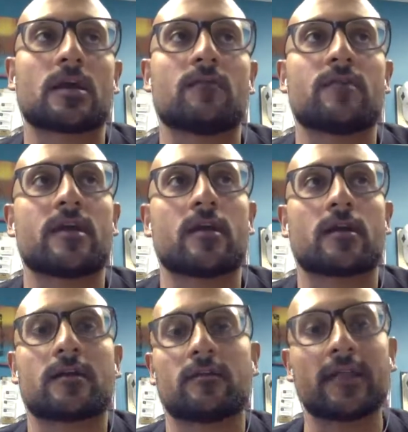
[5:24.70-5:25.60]
their
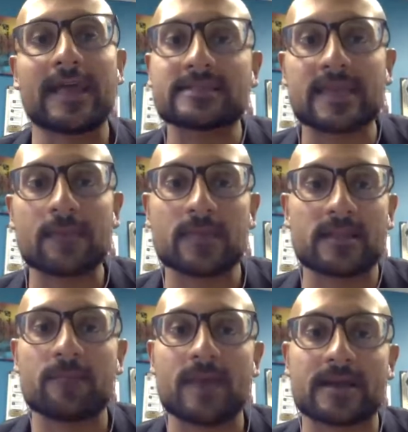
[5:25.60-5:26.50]
kind of landscape that
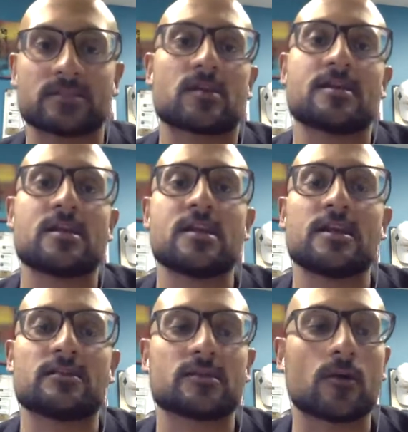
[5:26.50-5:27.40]
impacts their identity.
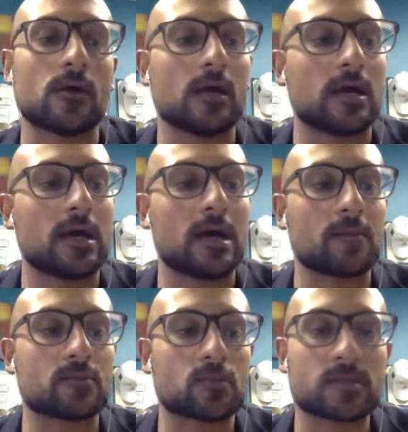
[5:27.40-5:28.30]
And so I'm
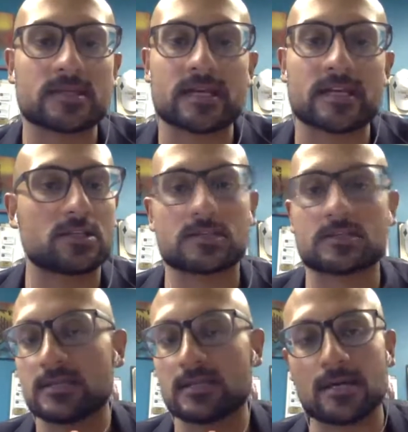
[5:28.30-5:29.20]
super excited to
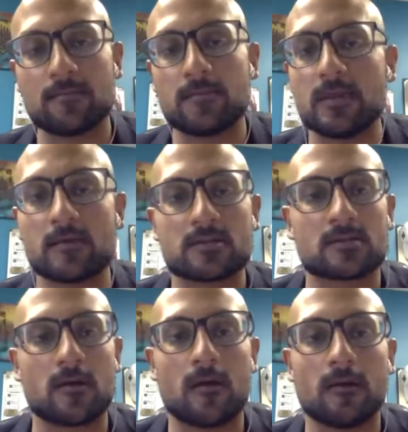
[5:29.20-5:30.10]
just be on
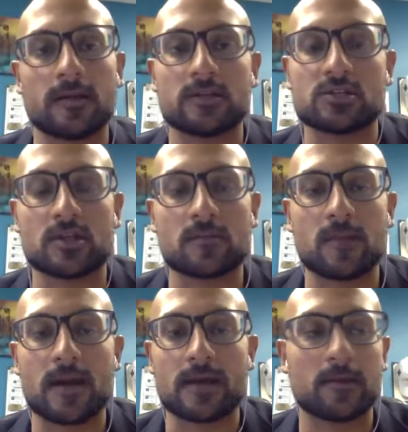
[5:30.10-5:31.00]
this call and share
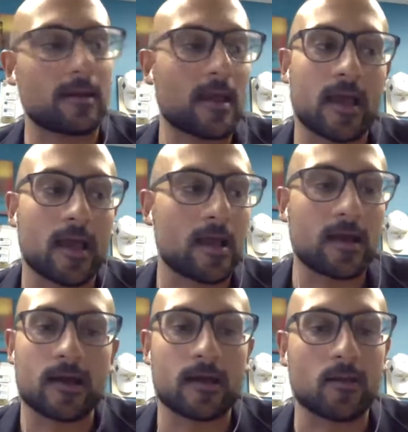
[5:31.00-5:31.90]
my
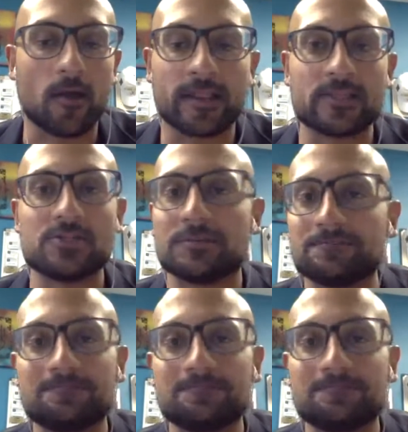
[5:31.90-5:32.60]
knowledge.